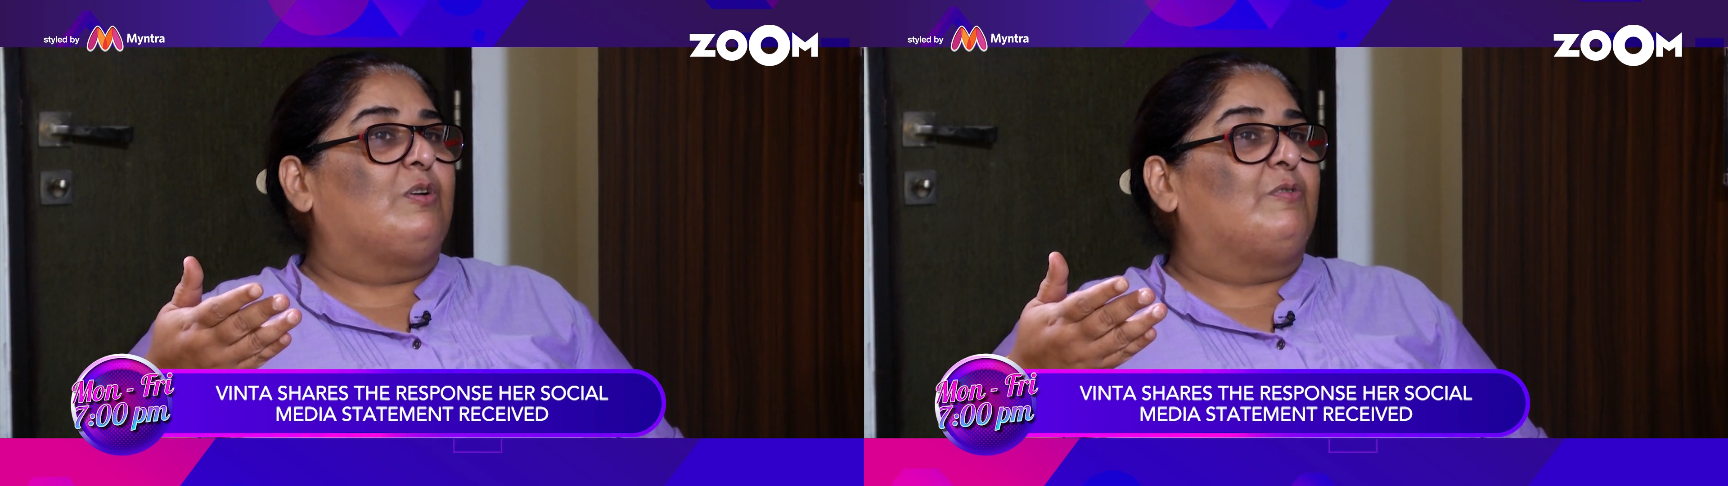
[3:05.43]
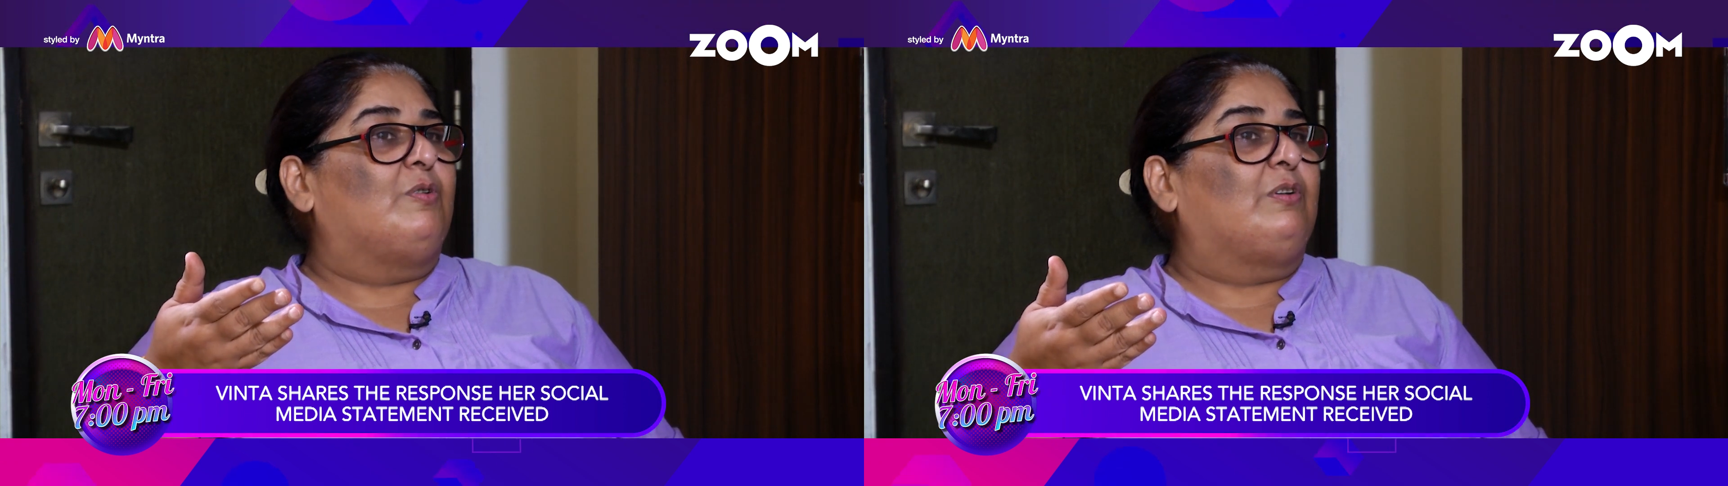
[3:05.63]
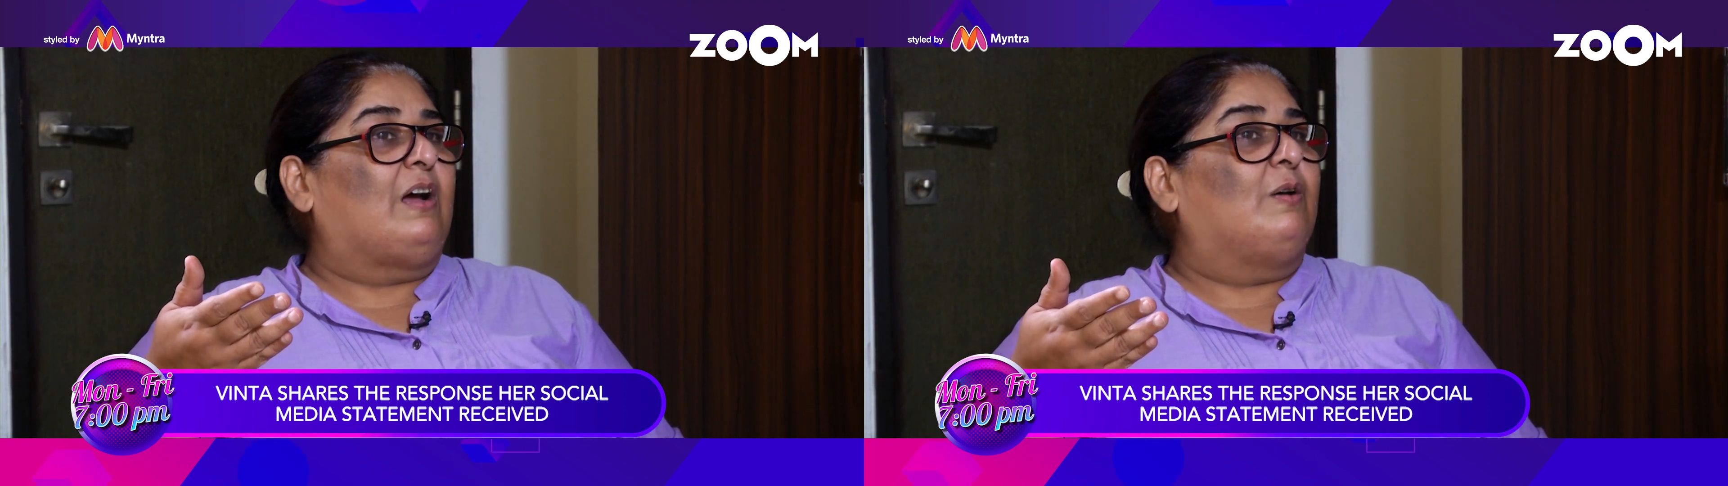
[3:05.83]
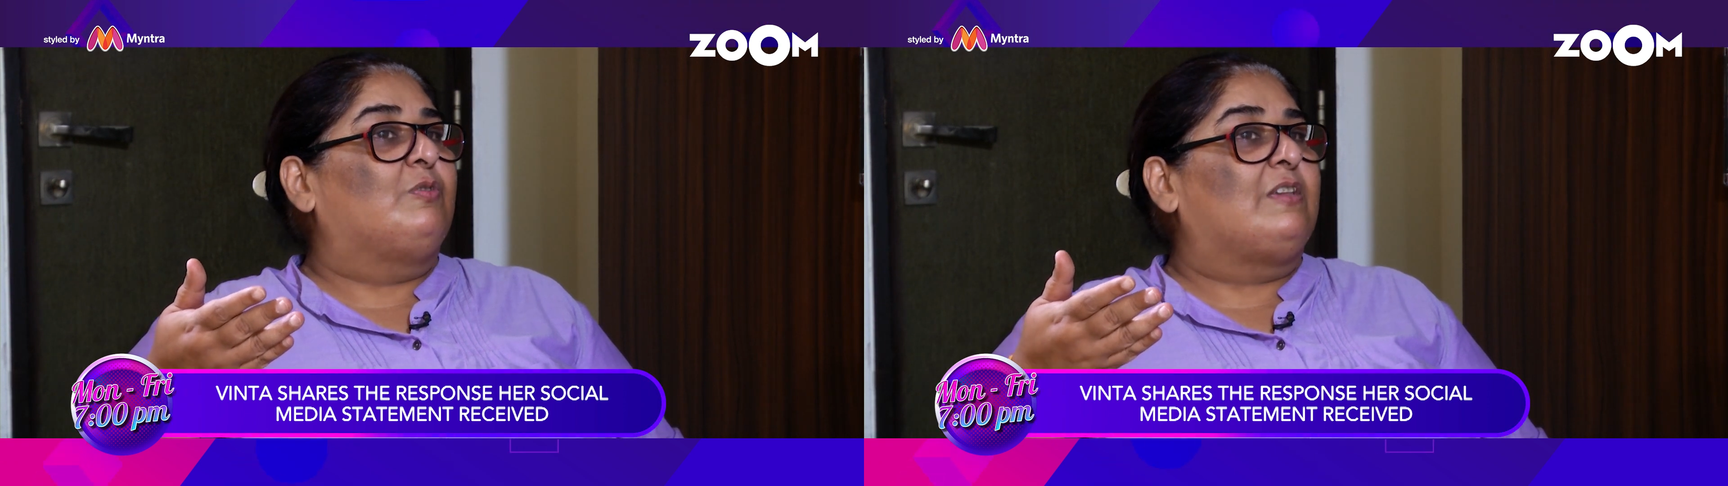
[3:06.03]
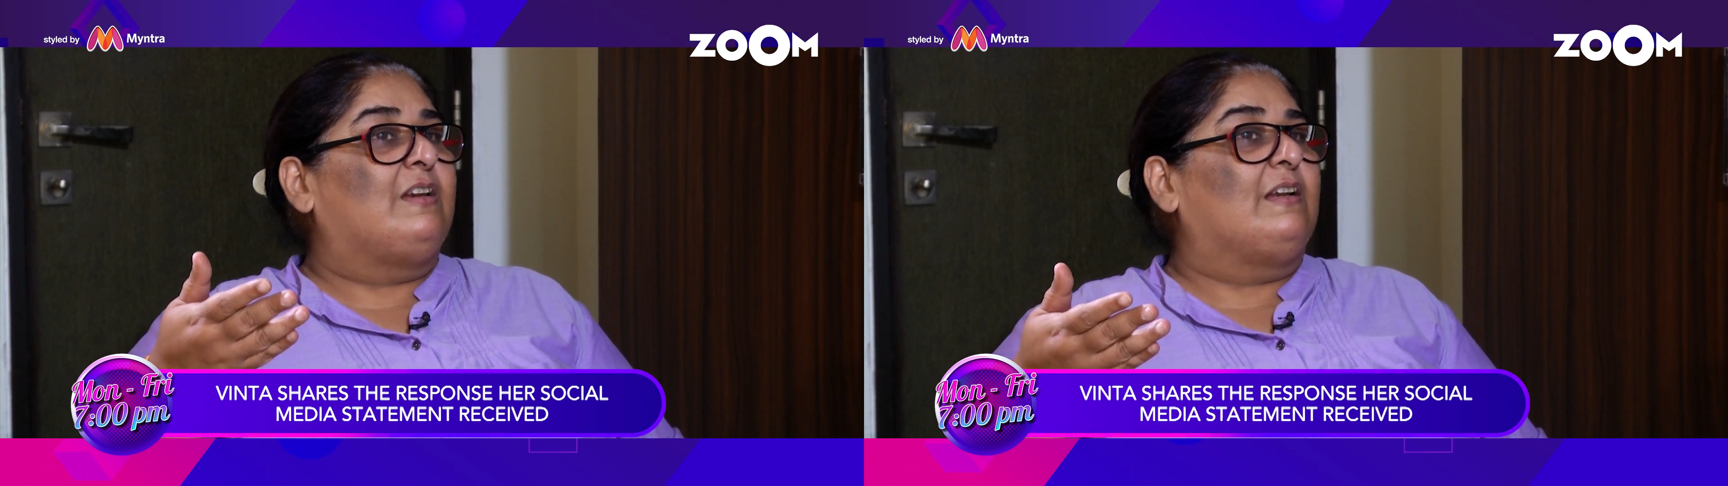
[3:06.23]
about how
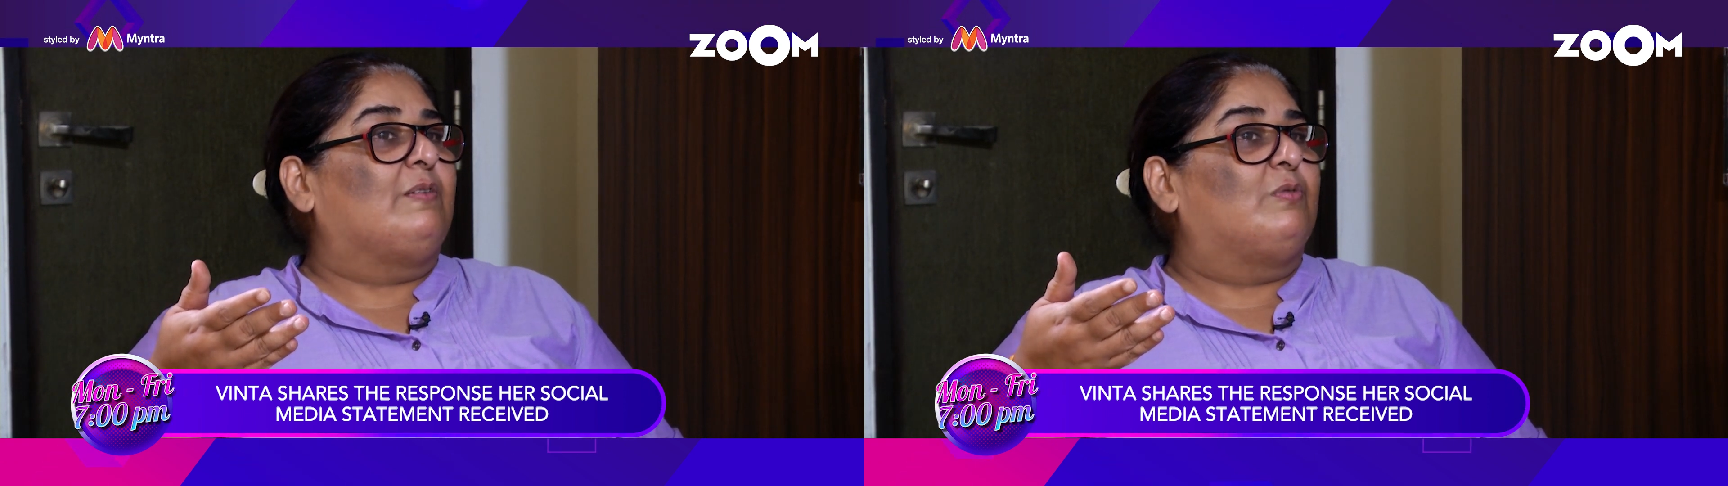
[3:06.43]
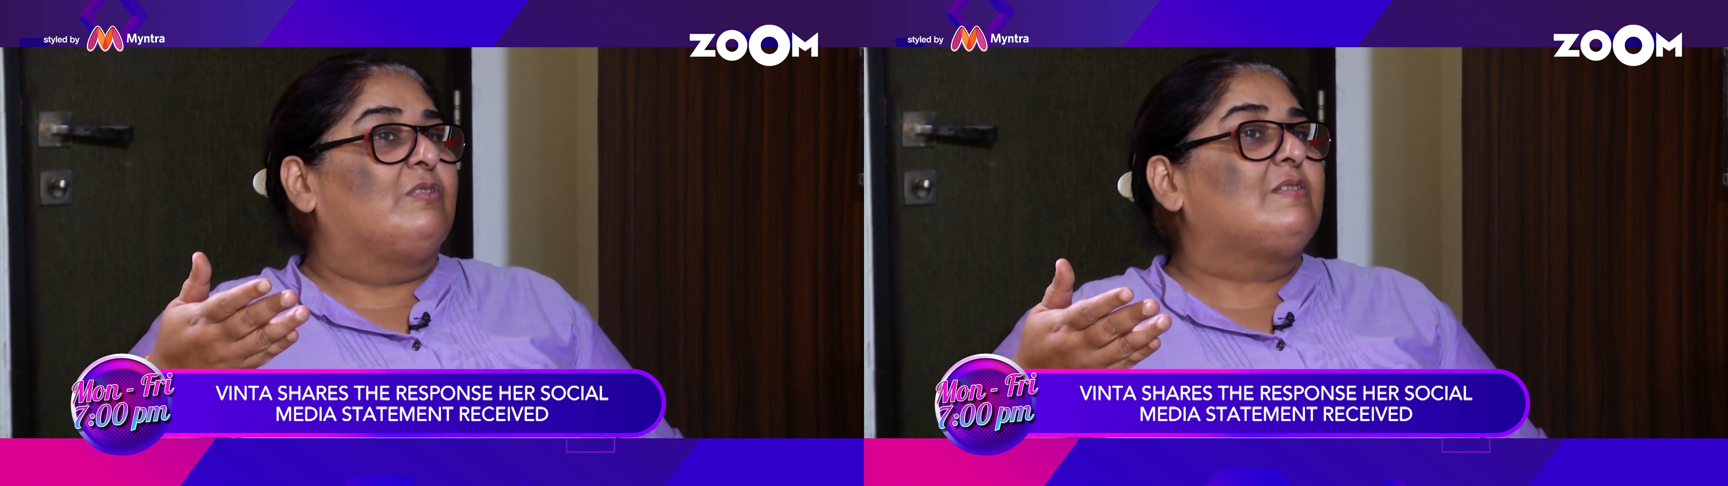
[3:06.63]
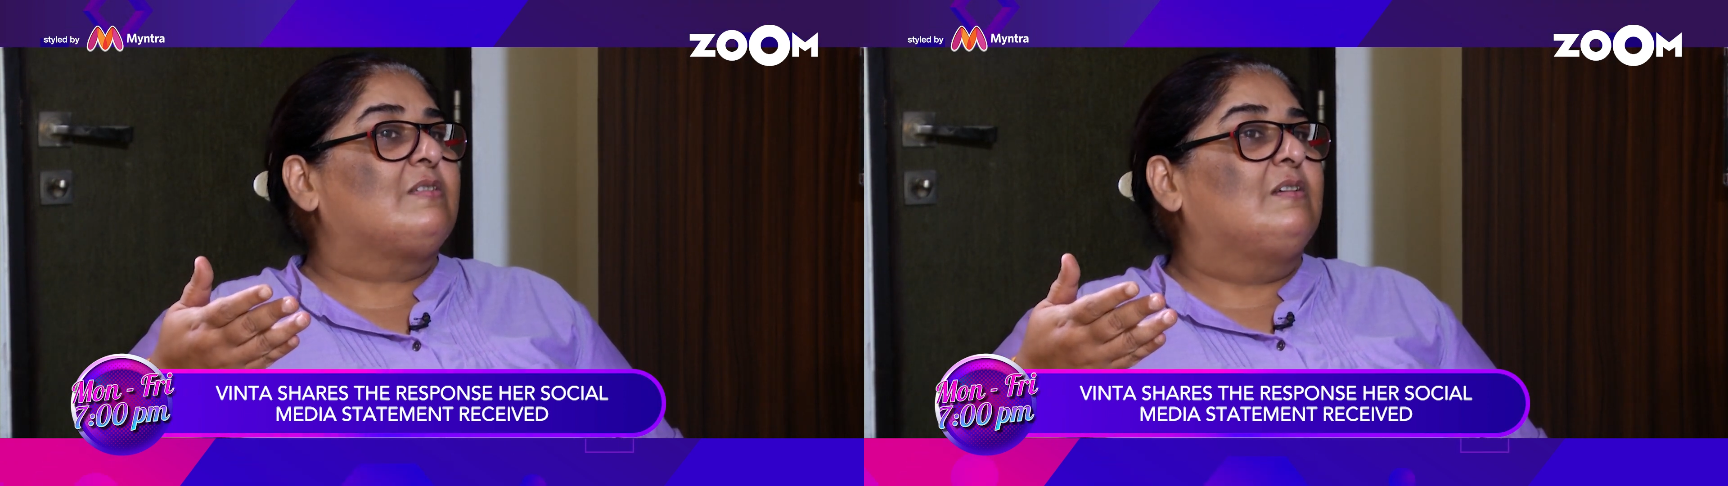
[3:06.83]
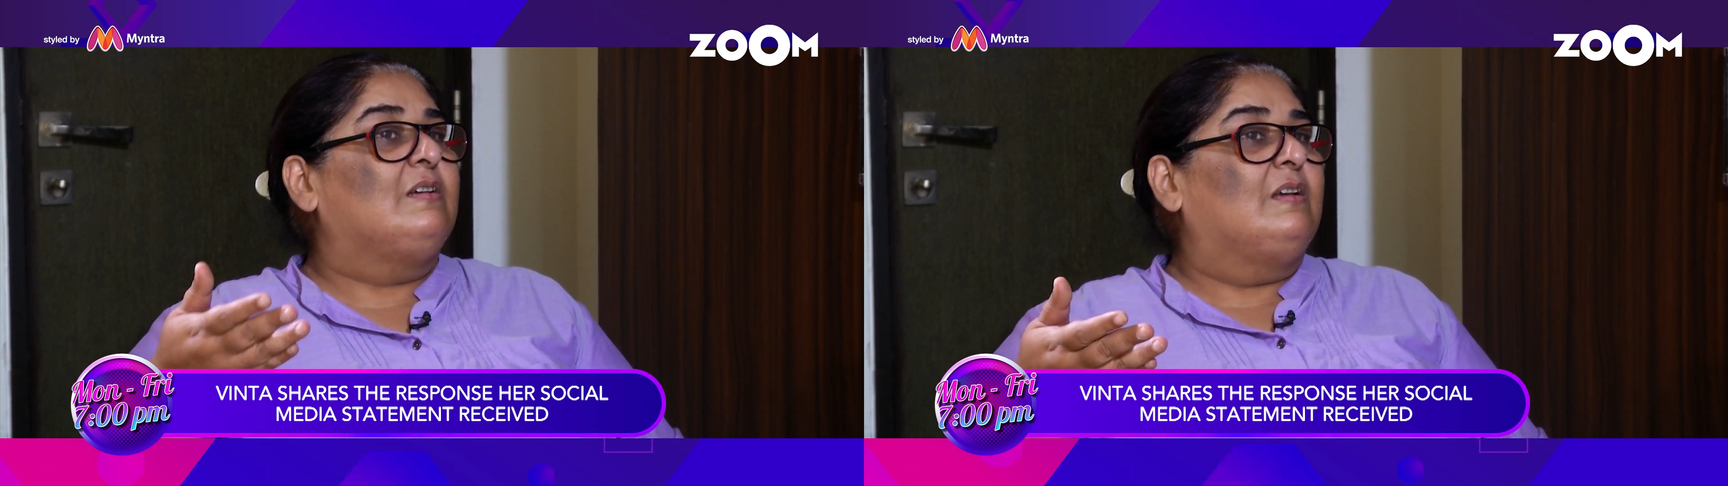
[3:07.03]
Sinta was